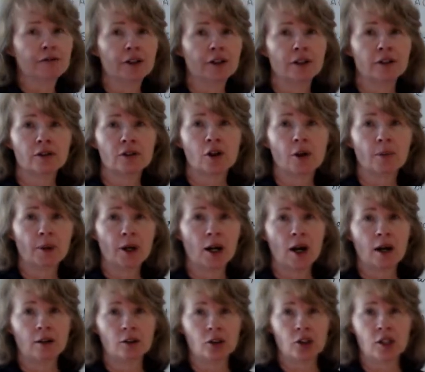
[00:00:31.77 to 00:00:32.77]

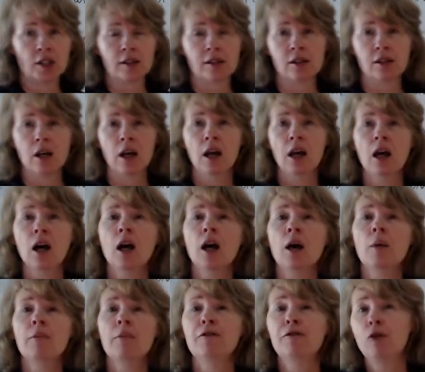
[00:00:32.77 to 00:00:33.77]
terminologies.
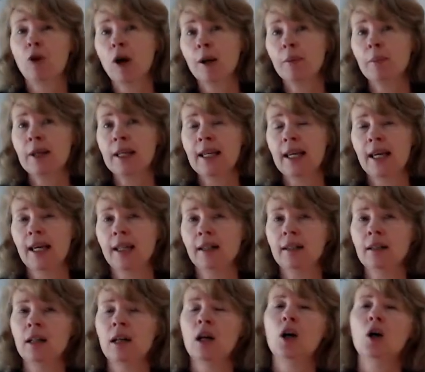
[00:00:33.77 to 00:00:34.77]
Before I begin,
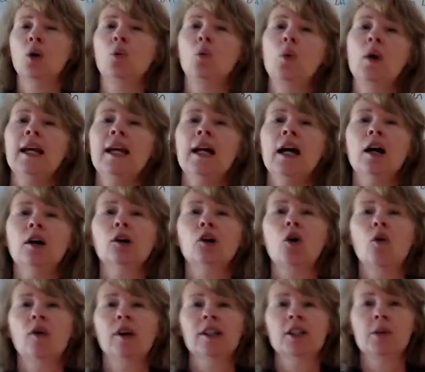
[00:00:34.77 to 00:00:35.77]
we are
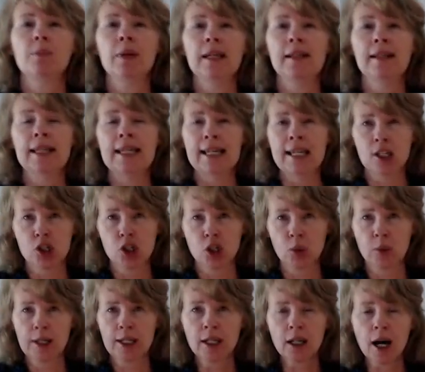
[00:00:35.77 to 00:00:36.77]
going to be the
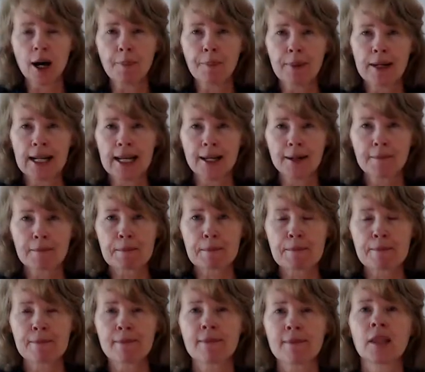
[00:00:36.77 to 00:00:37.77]
issuing company,
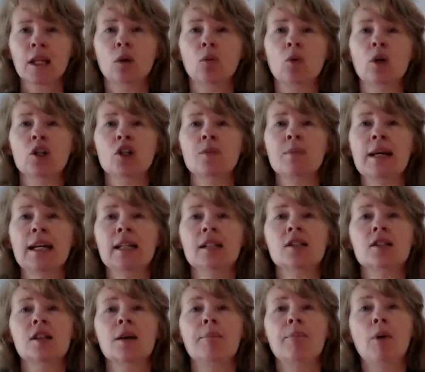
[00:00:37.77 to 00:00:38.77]
which means
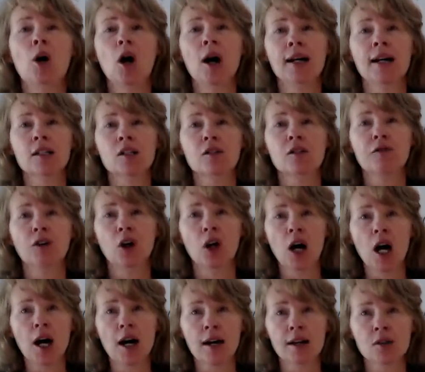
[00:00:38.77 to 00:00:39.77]
the bonds for
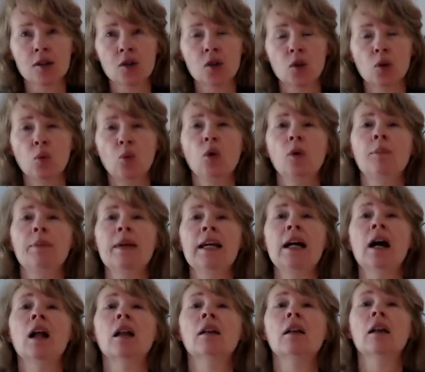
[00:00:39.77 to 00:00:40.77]
us will be
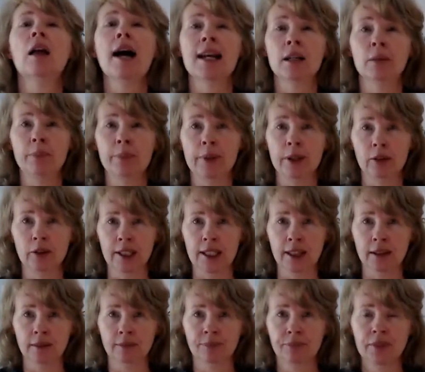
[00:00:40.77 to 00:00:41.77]
a
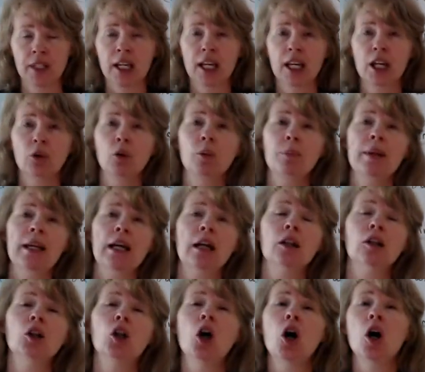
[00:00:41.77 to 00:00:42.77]
liability. It will be a
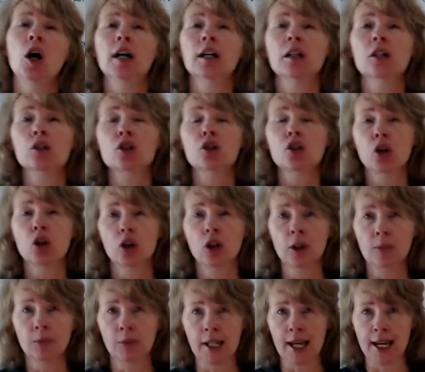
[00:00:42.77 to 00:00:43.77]

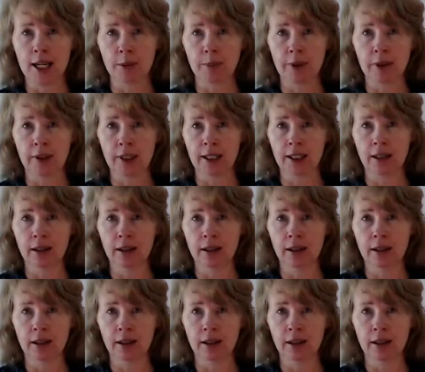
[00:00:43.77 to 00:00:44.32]
long-term liability.